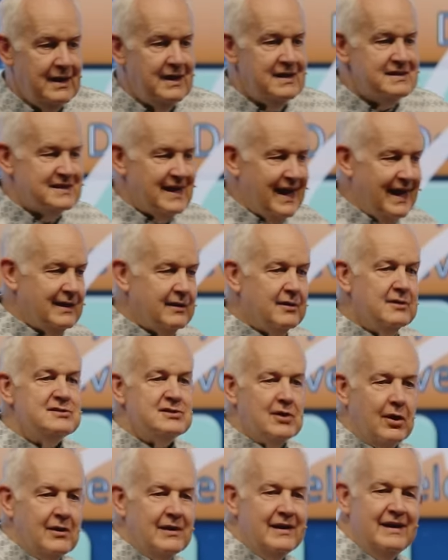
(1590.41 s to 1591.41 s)
Titles
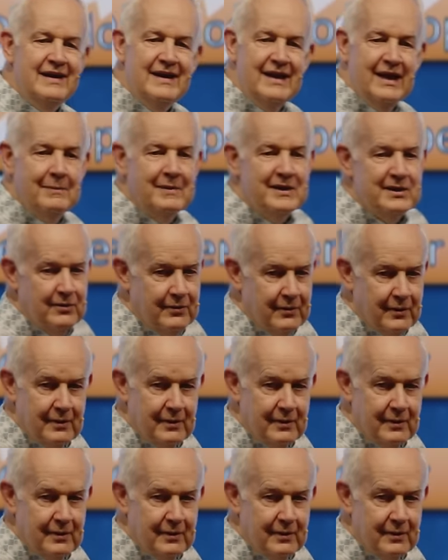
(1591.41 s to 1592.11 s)
are an inhibitor.